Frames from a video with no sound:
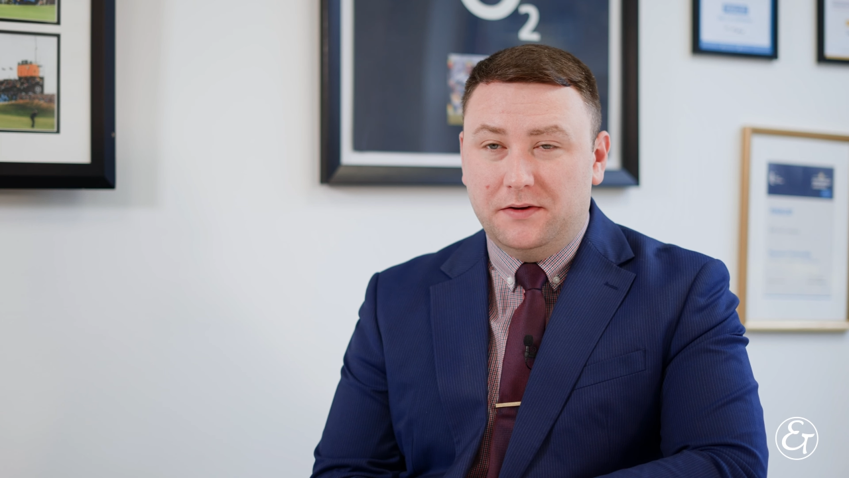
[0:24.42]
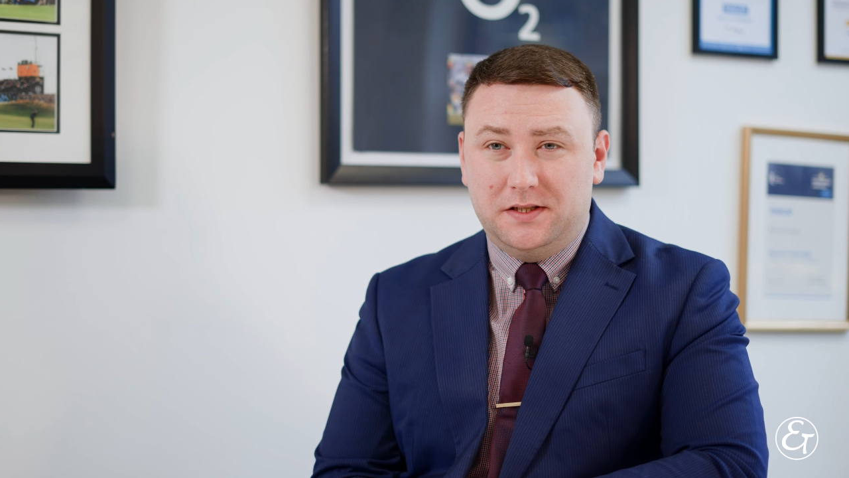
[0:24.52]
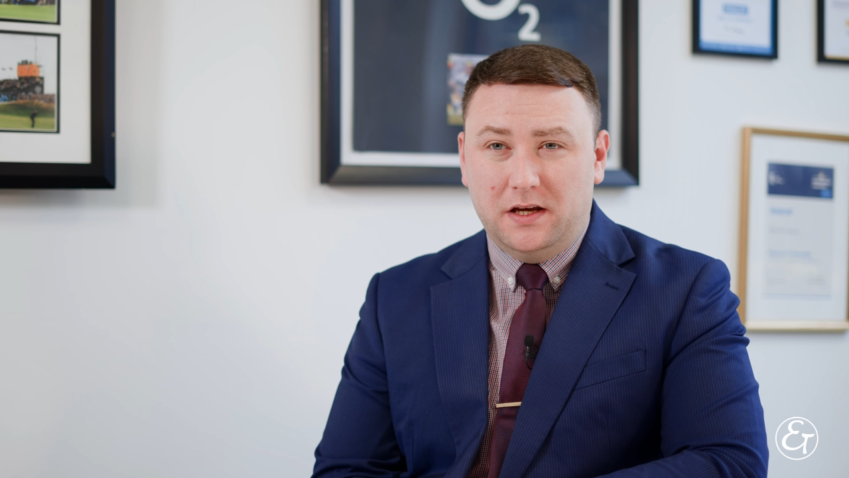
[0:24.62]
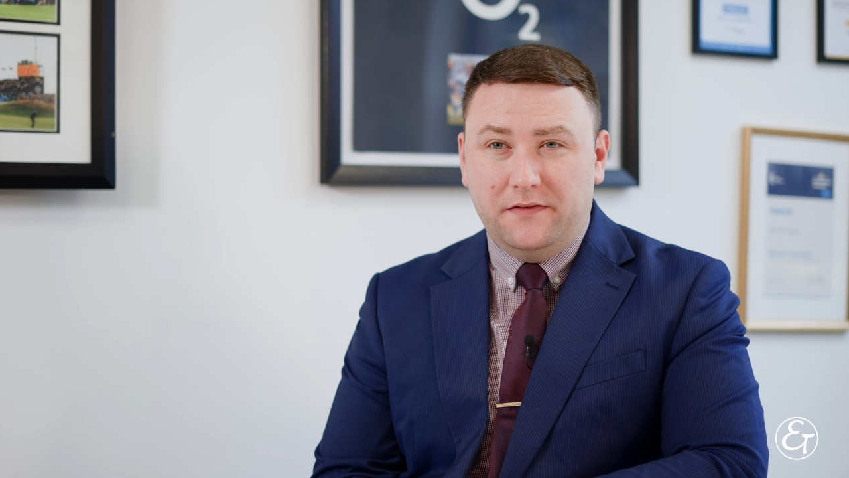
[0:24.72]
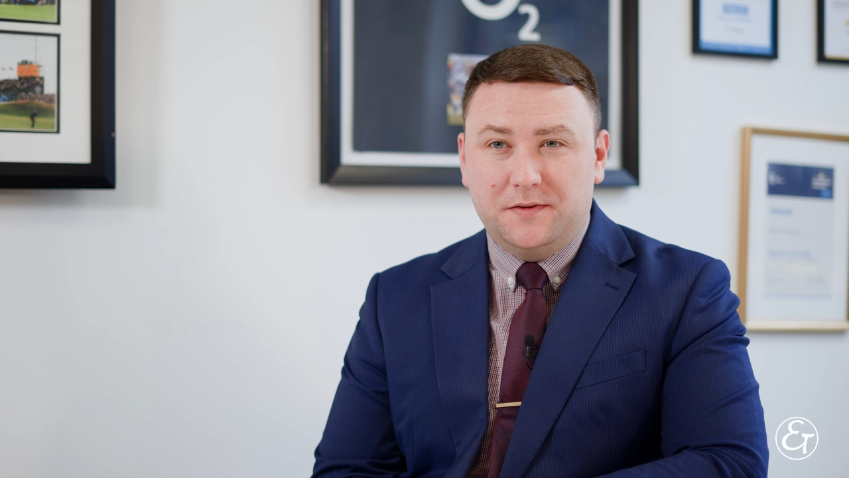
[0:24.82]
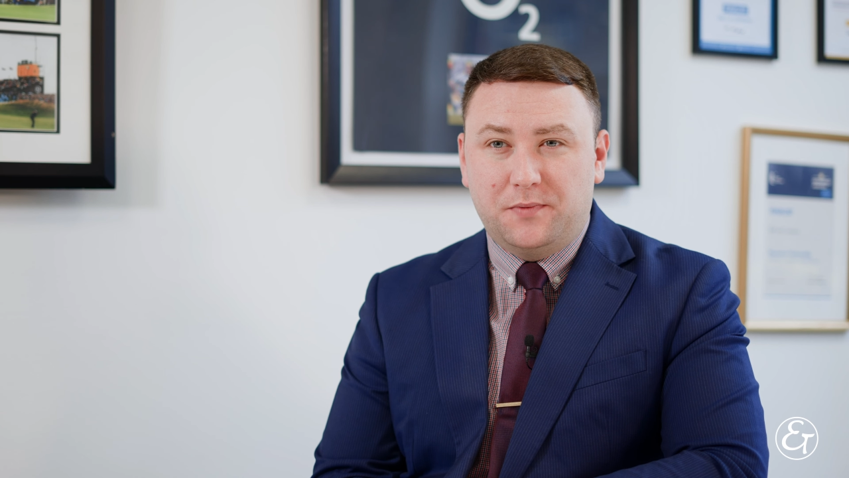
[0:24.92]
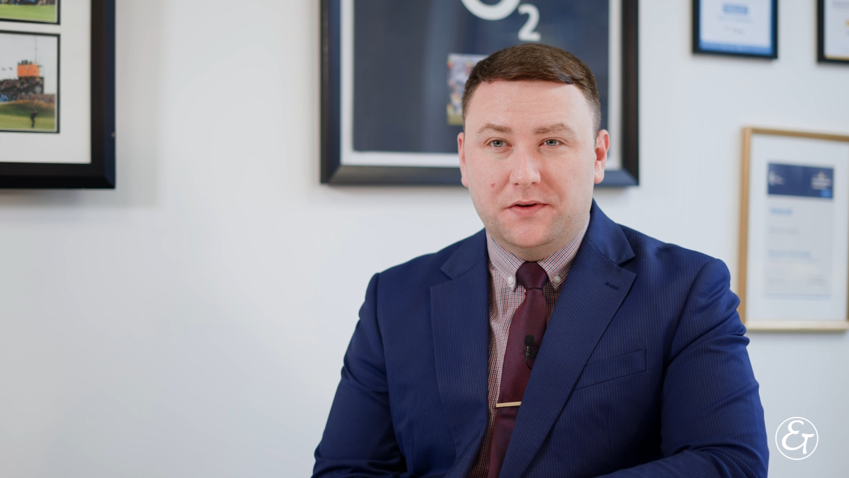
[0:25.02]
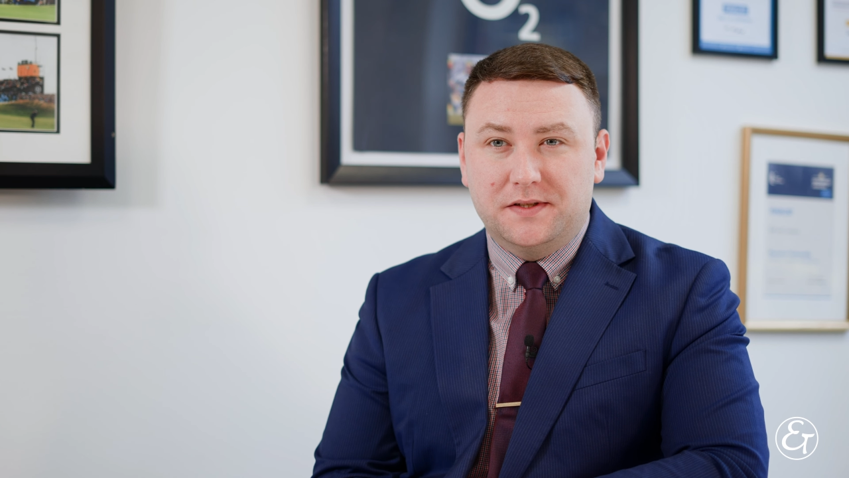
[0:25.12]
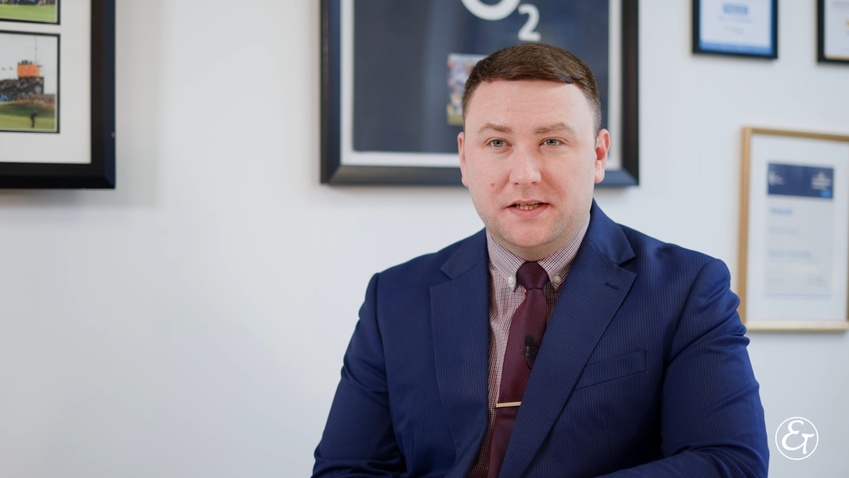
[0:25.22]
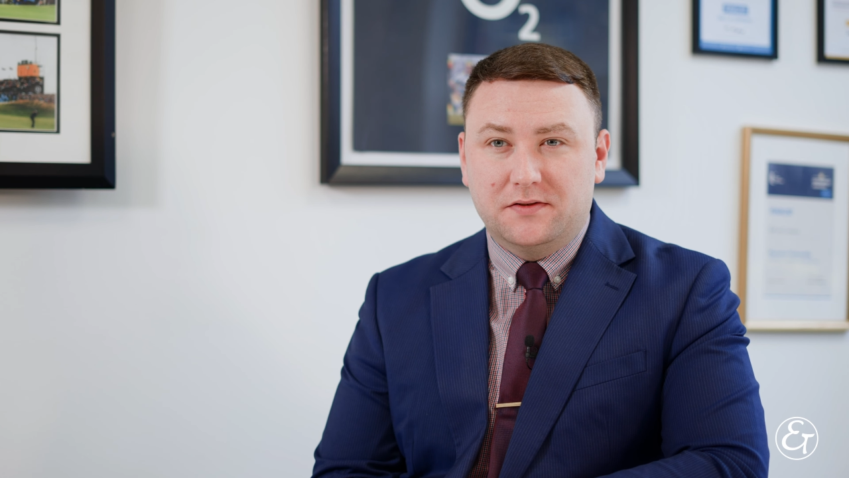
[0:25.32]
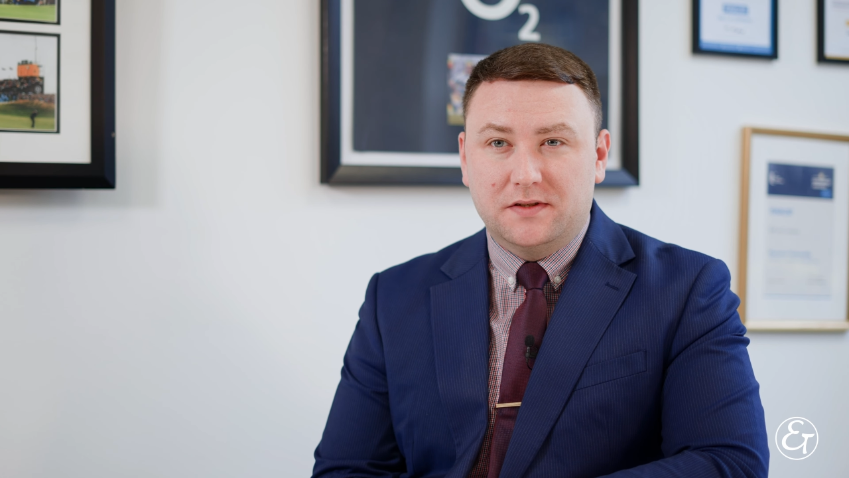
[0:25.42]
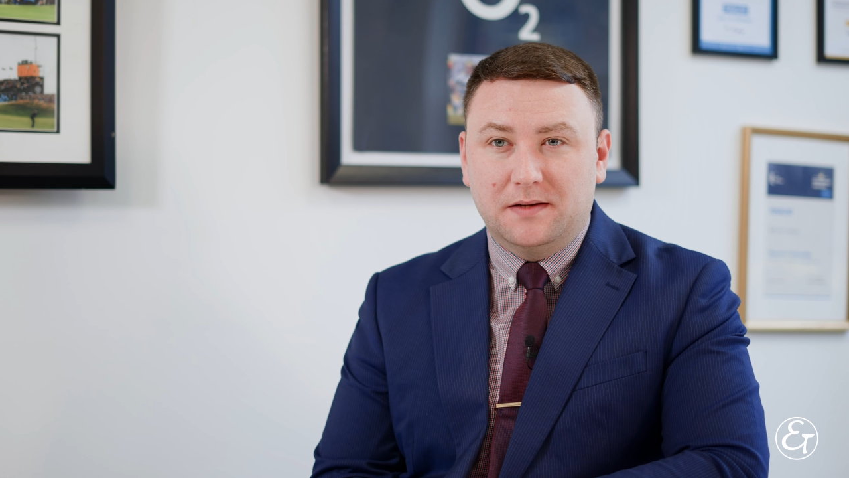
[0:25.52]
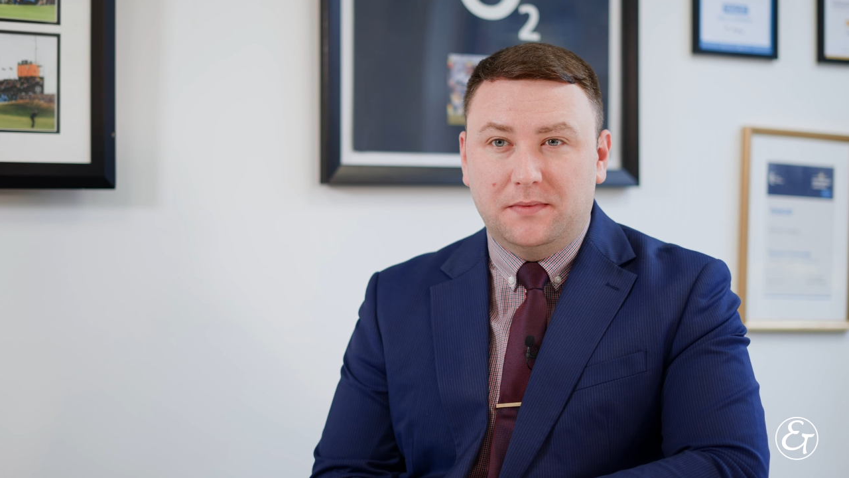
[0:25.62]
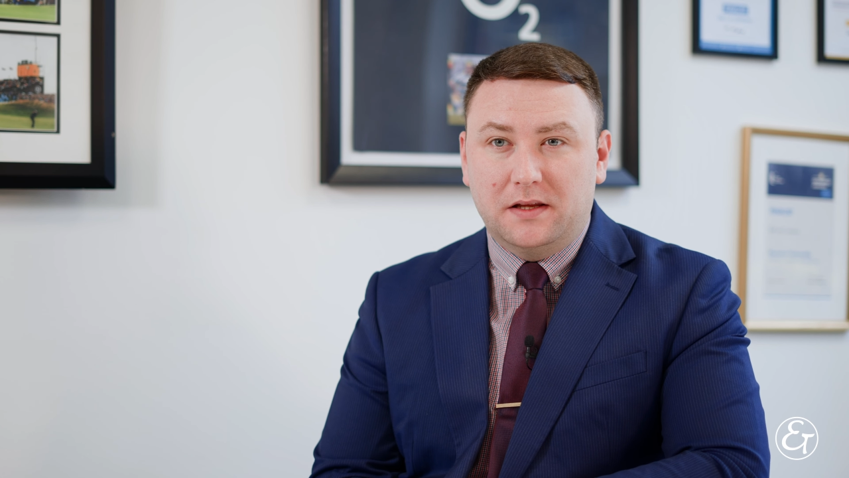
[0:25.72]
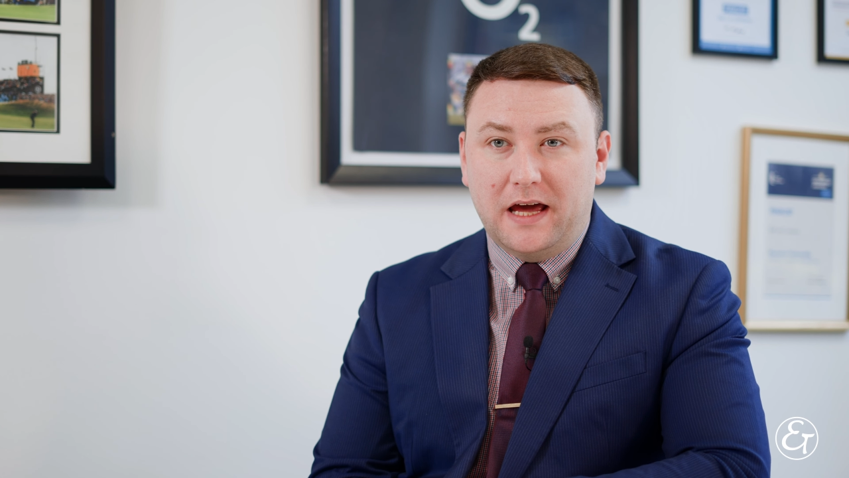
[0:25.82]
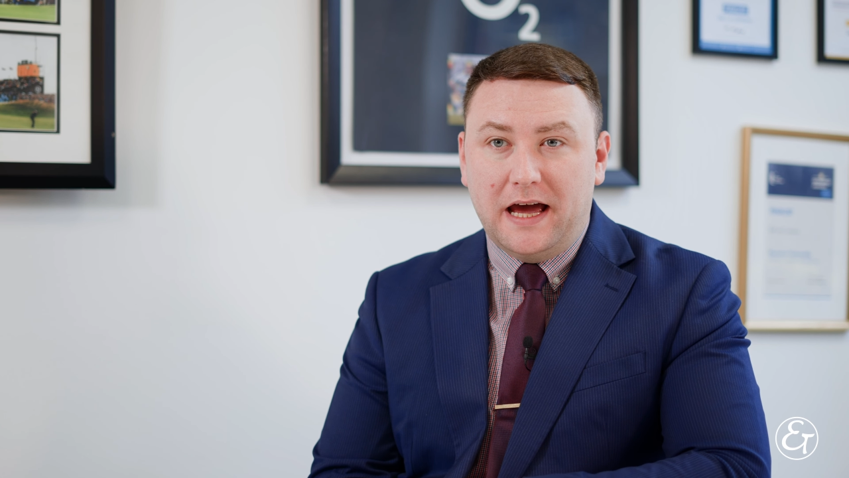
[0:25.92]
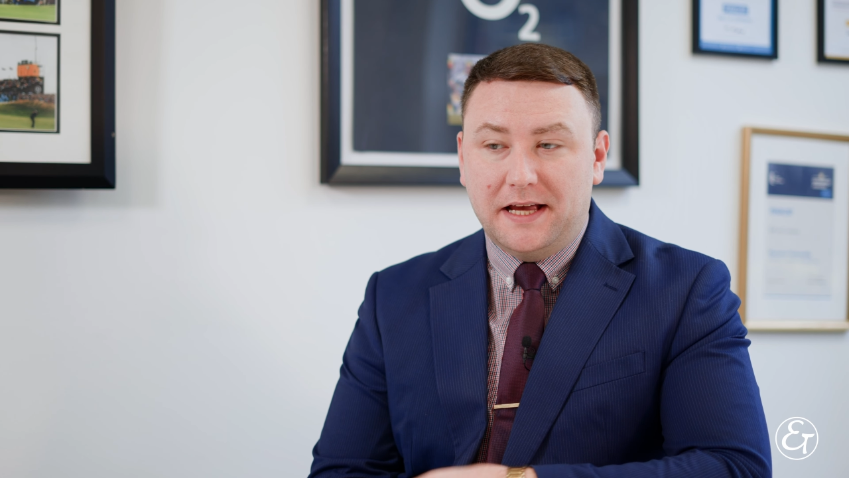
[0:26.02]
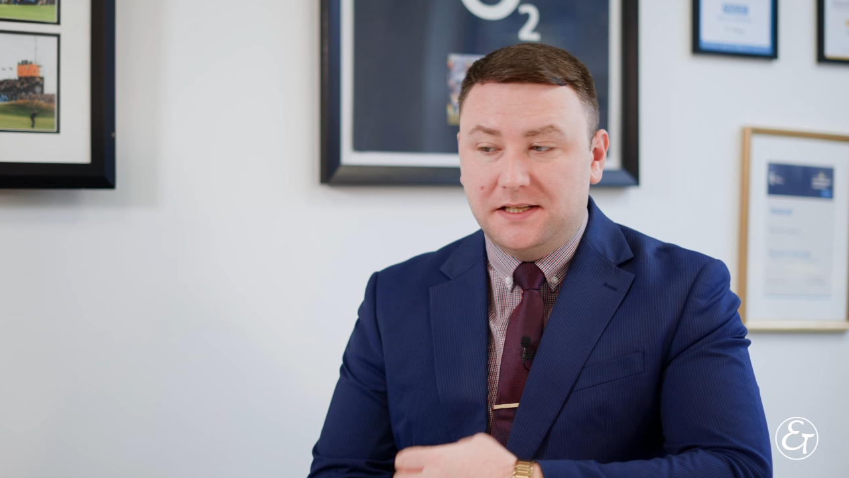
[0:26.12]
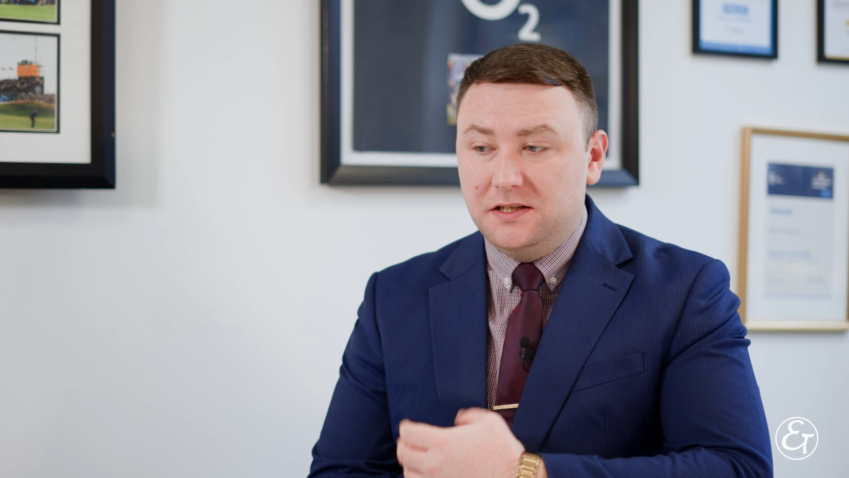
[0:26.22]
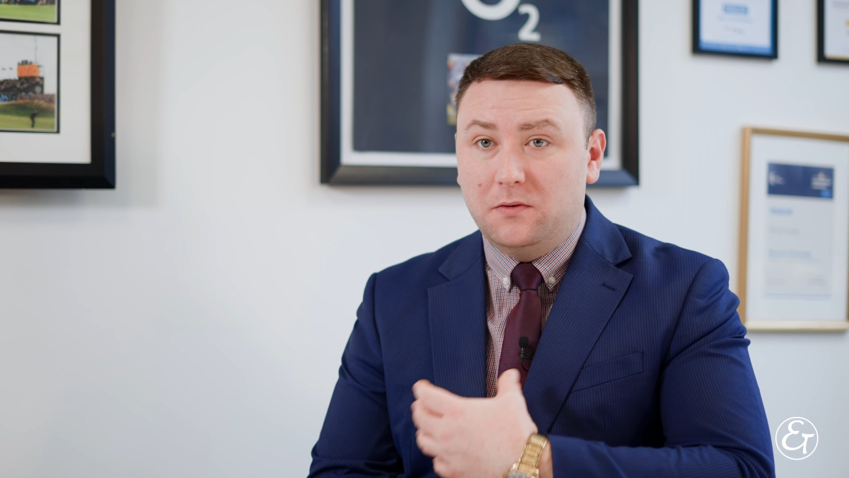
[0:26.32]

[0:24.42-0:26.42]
a service processor is somebody that has,